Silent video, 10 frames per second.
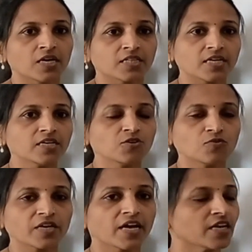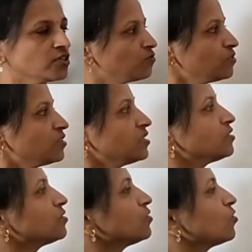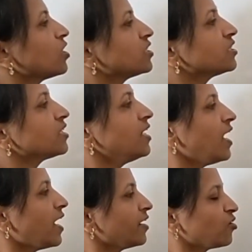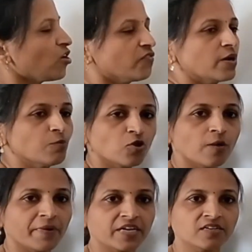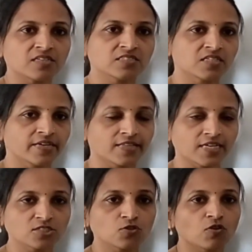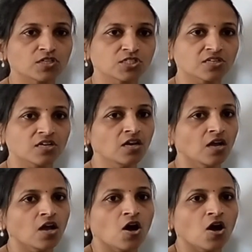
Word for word: then you can use this logical and, or one more operator is there, that is logical or